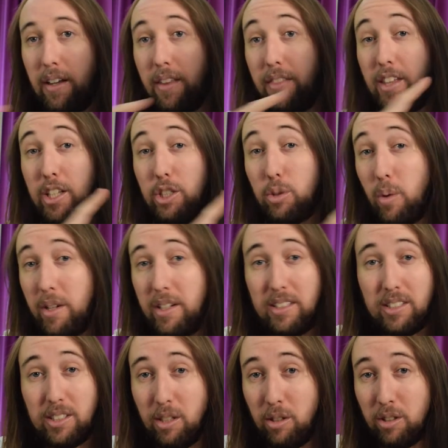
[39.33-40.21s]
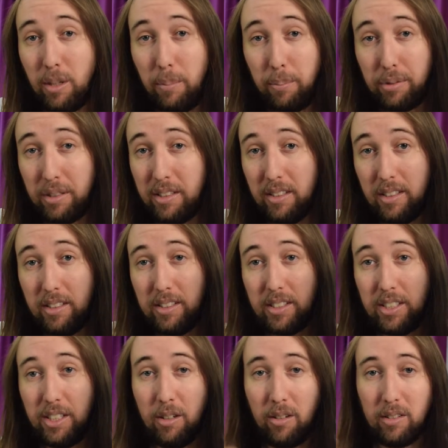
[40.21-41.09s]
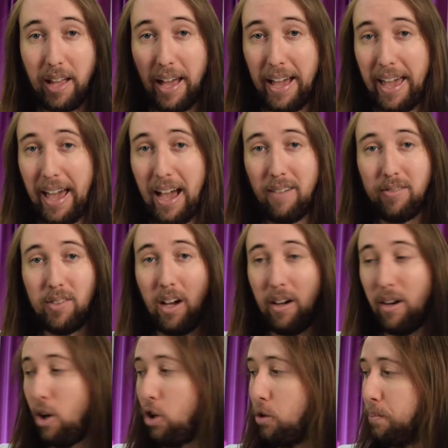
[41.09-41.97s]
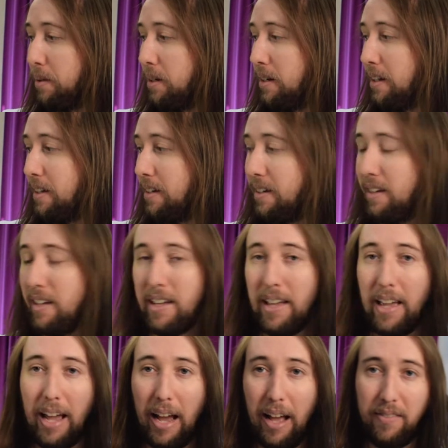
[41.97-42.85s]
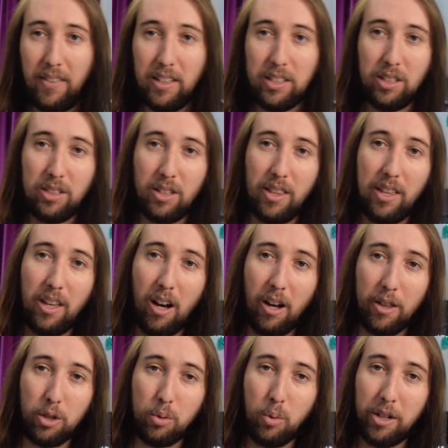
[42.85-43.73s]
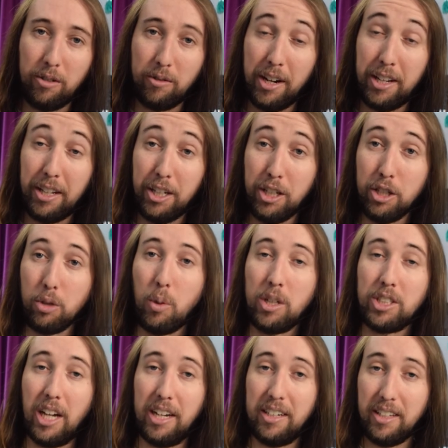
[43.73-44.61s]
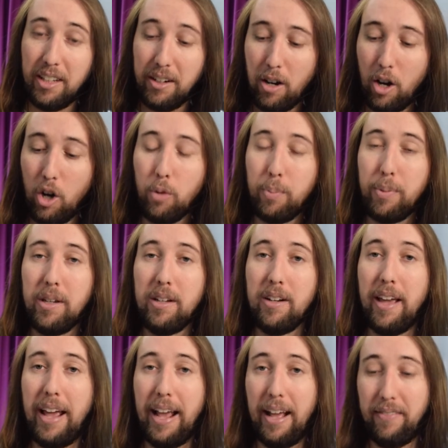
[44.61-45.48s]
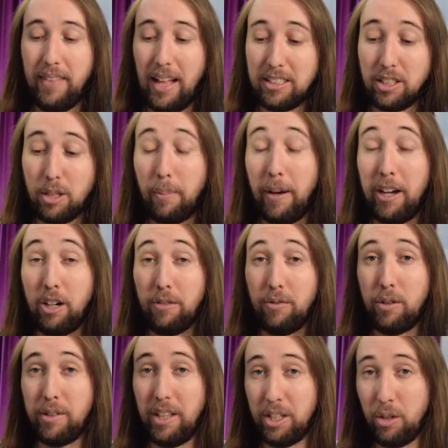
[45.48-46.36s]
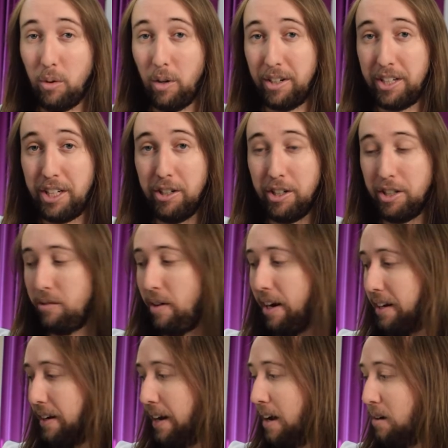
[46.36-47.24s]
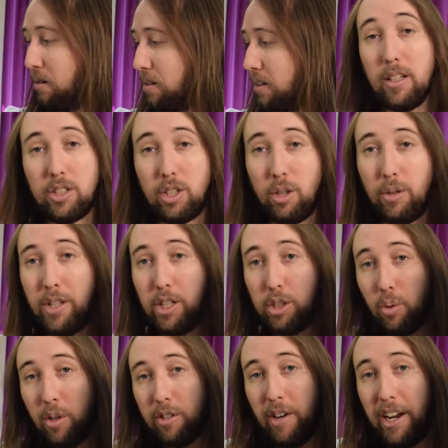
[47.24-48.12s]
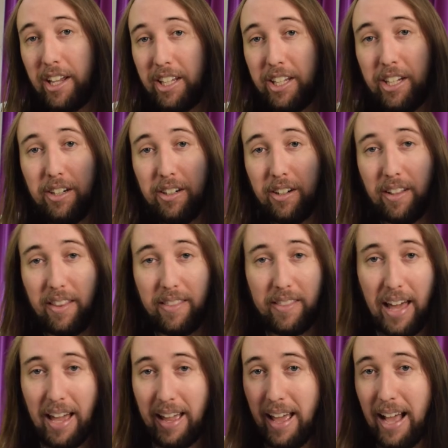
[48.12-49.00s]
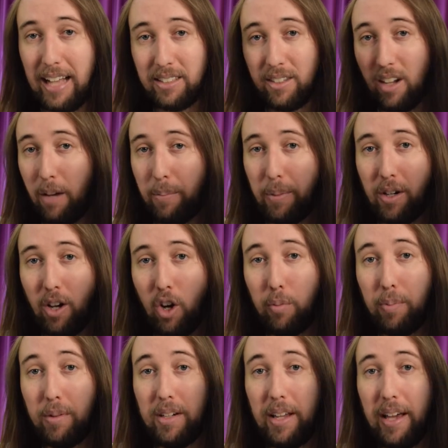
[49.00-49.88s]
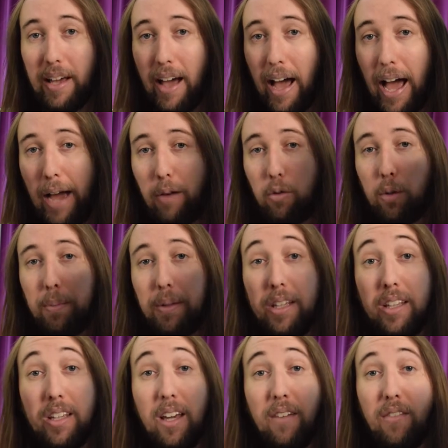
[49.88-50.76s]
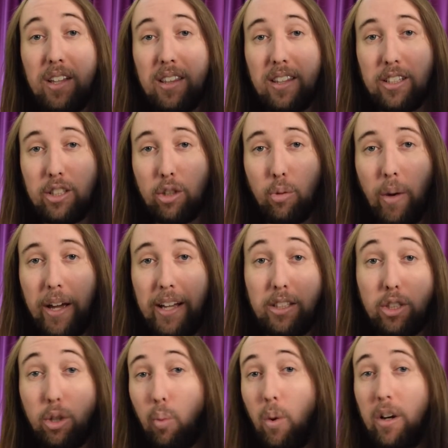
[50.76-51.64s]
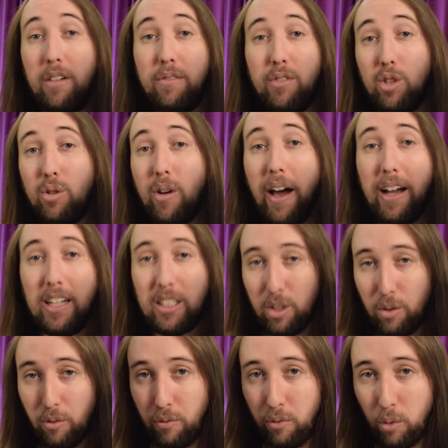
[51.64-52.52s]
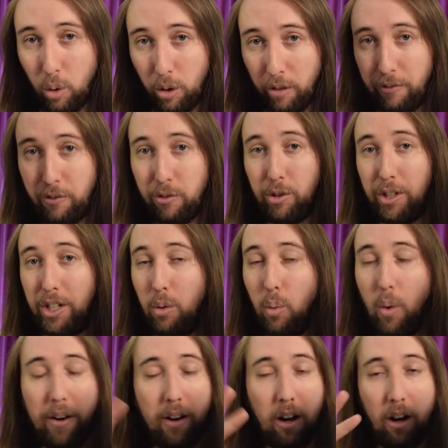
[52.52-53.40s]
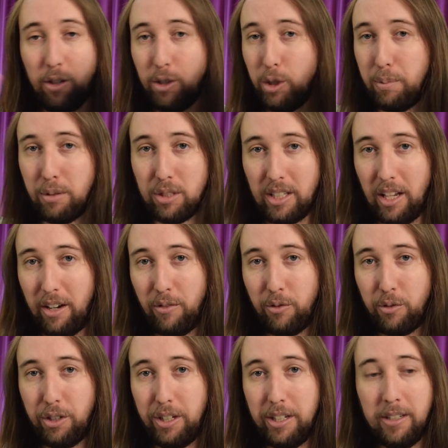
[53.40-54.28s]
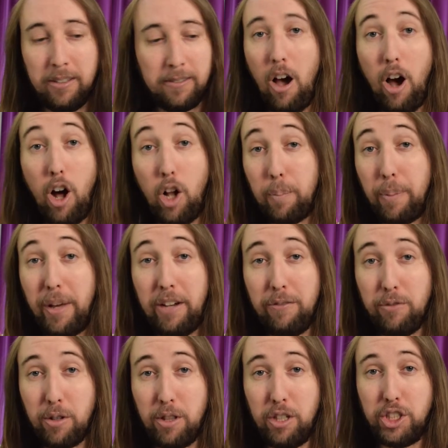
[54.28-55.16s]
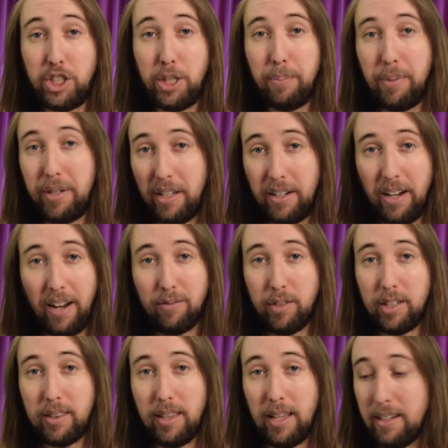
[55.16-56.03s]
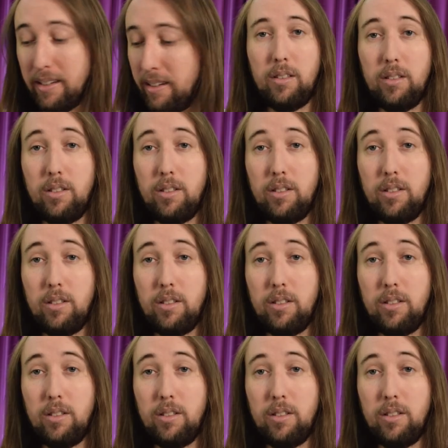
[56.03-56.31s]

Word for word: This one is still completely sealed. I have not opened it. And this is the other one right here, which I did open. And that's the microphone that you are hearing right now. So this one right here that that has not been opened yet, I will be giving this away to one of you guys for free, 100% free. I'll pay for the shipping and everything.